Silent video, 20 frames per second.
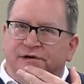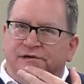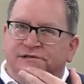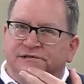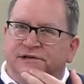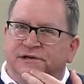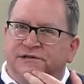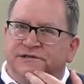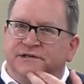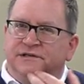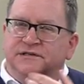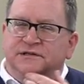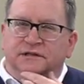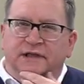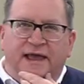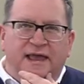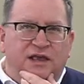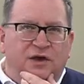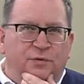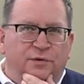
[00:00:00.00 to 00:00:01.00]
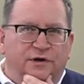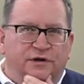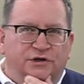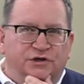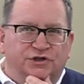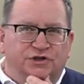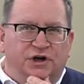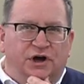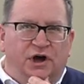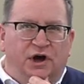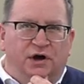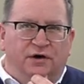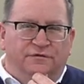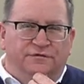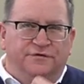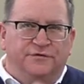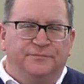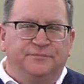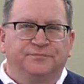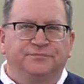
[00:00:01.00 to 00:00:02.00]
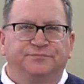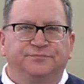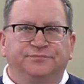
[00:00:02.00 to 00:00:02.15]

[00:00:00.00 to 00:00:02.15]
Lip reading: there's this language of,